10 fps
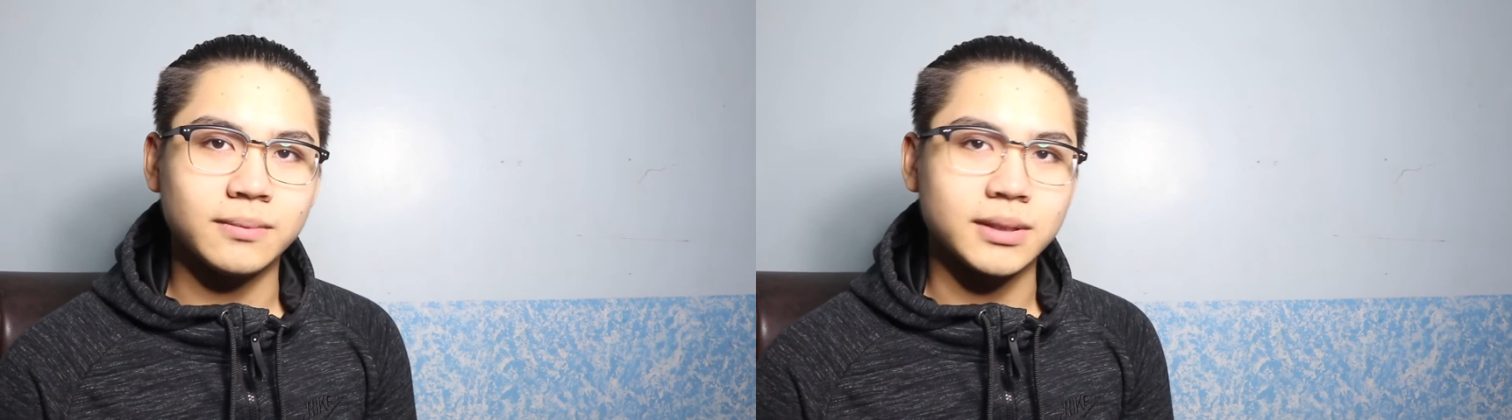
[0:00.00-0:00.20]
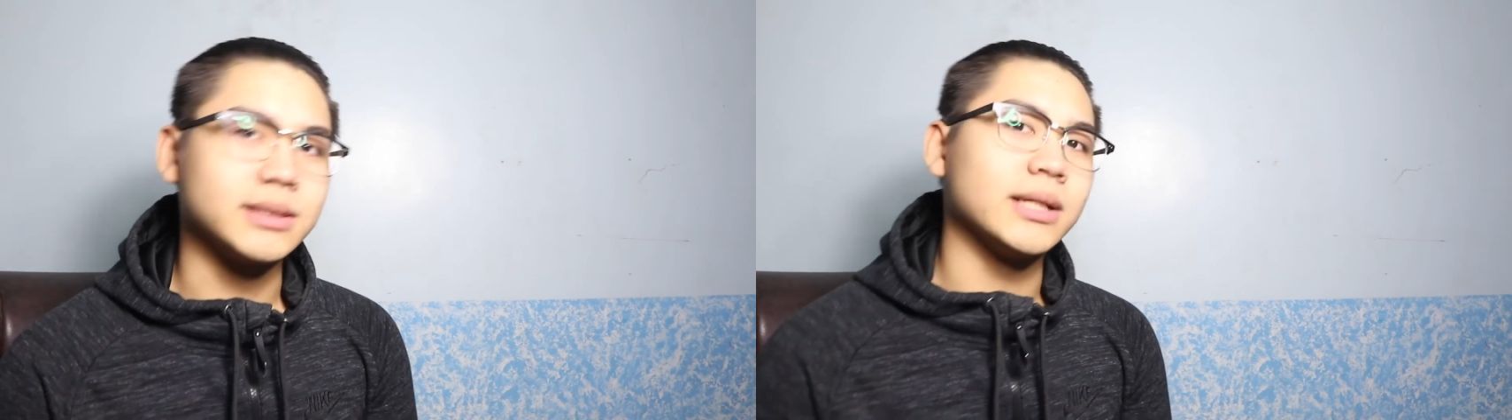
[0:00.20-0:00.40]

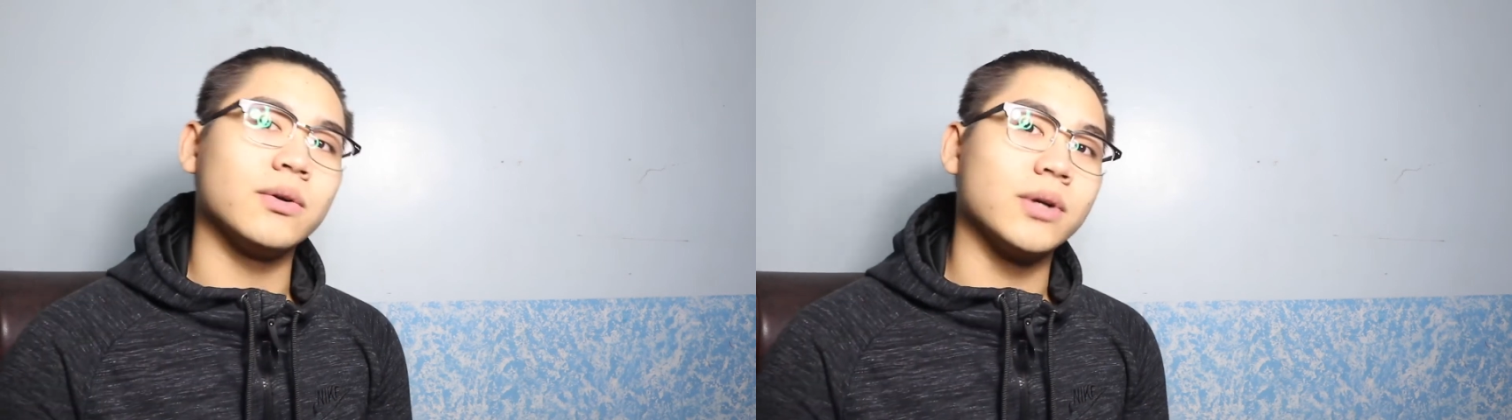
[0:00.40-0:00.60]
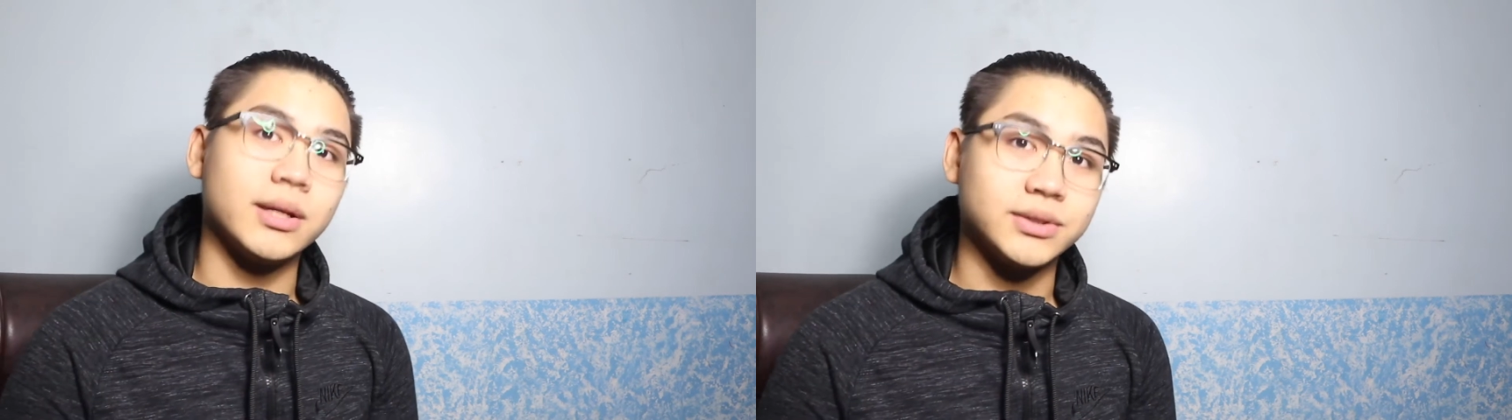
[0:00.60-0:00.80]
because they
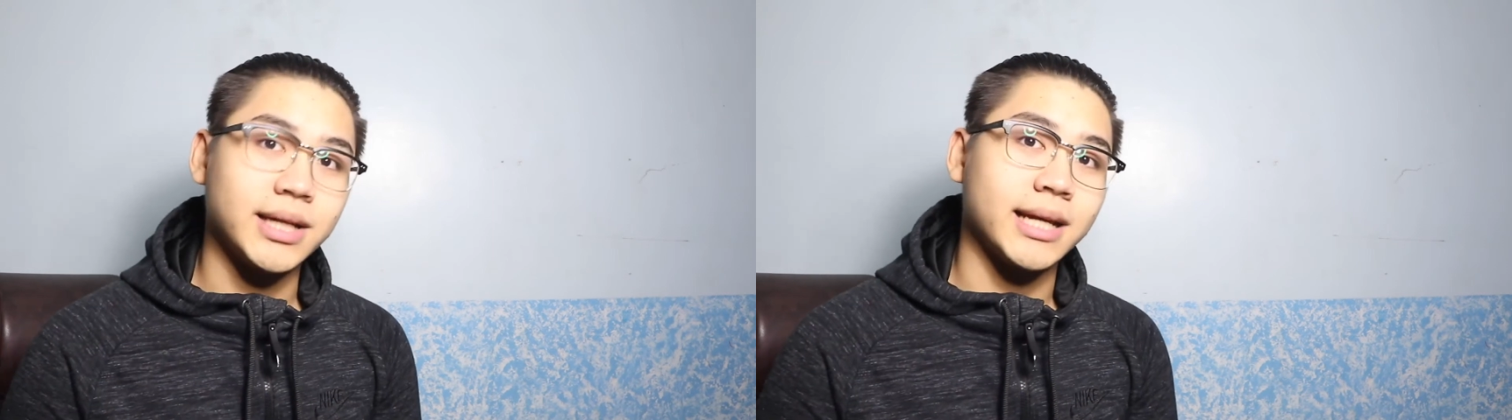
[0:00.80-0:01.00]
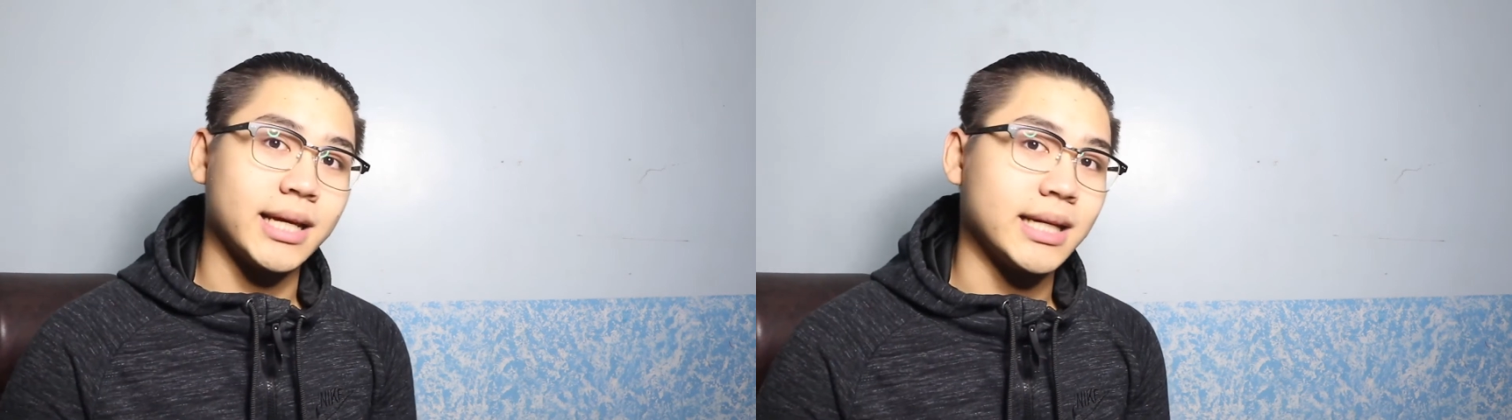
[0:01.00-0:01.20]
don't
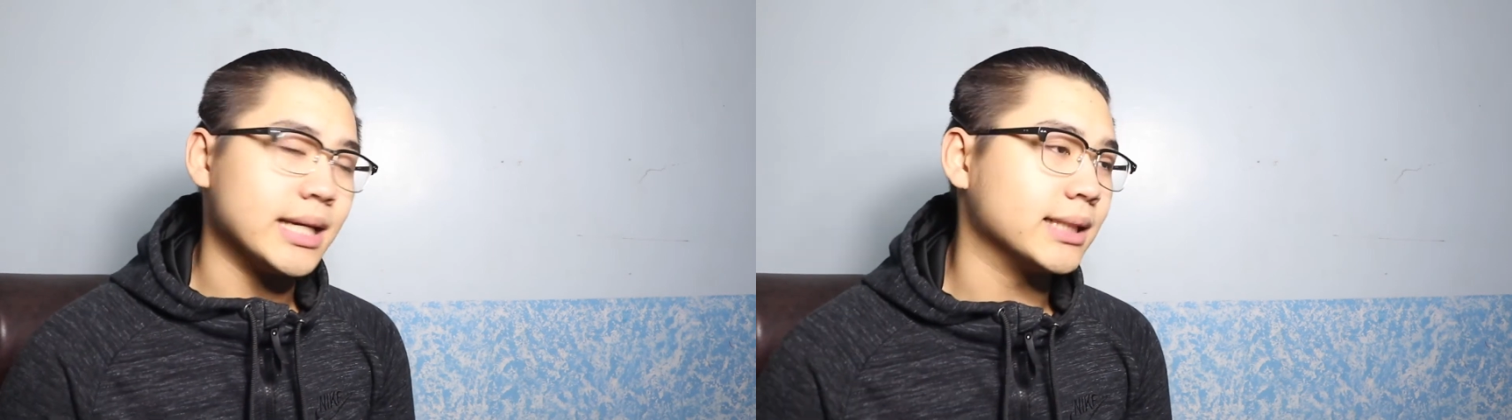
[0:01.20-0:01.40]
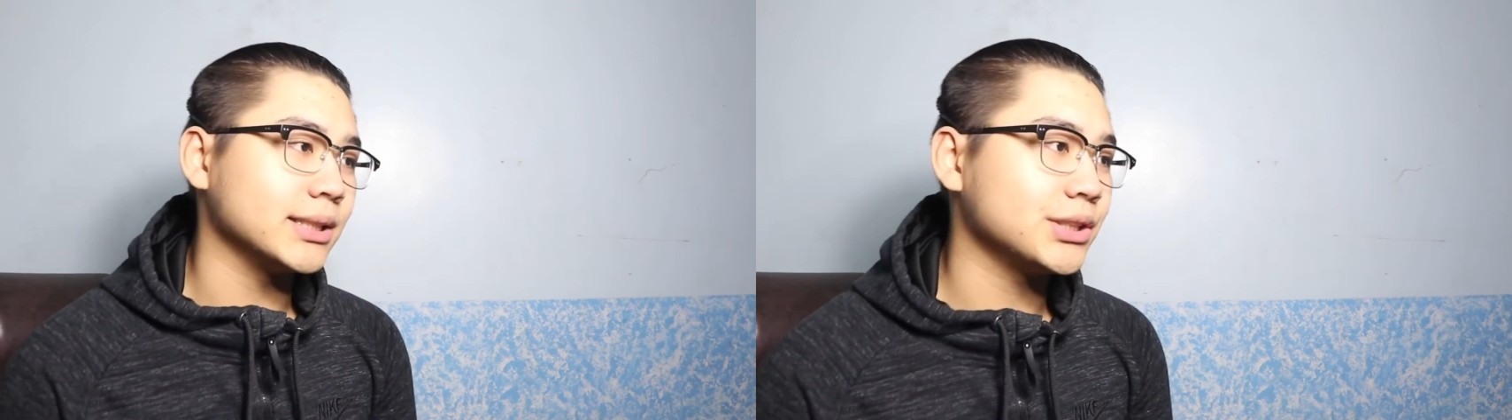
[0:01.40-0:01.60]
understand
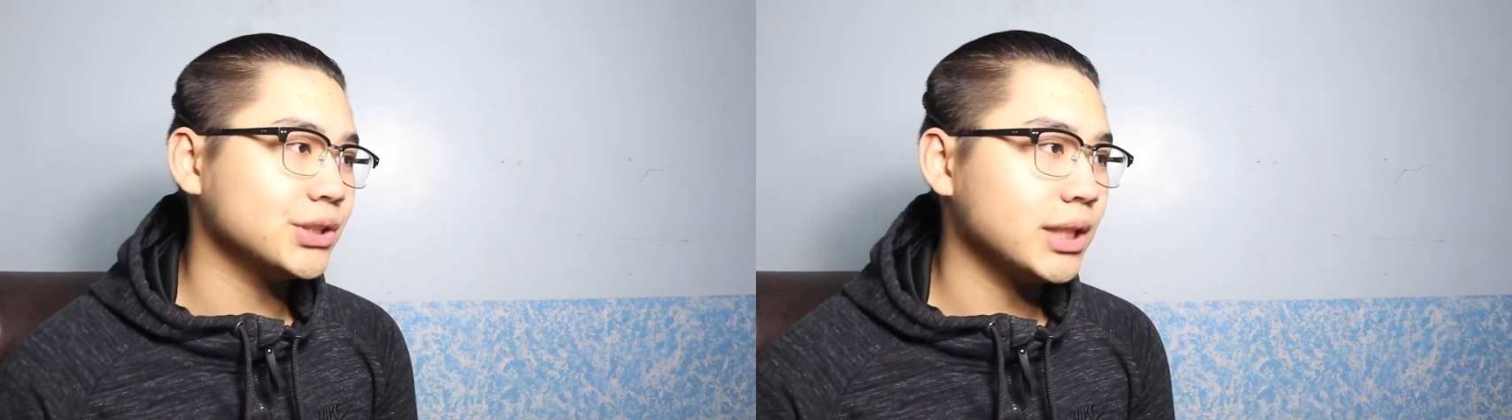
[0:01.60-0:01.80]
any English.